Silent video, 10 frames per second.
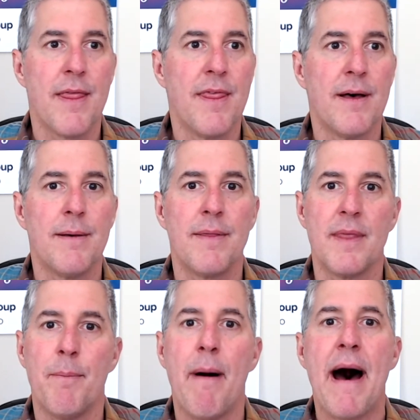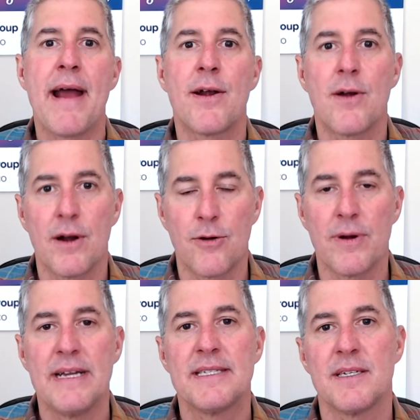the buyer
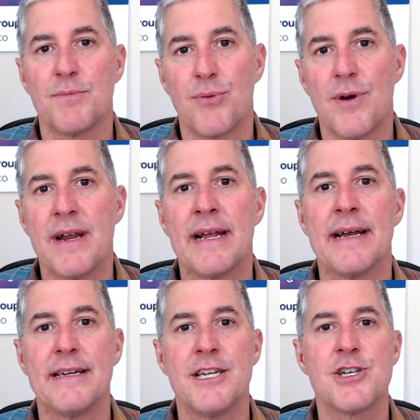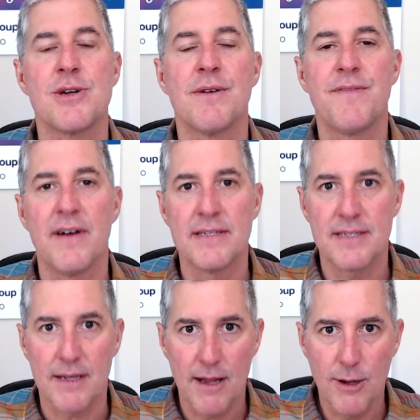agrees to bring additional funds
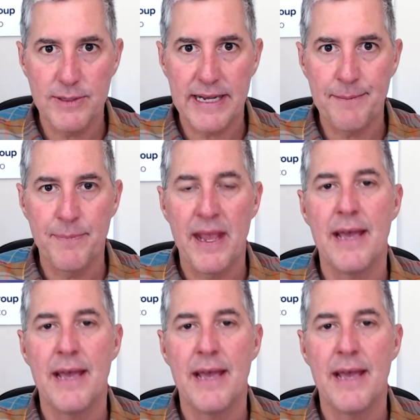to closing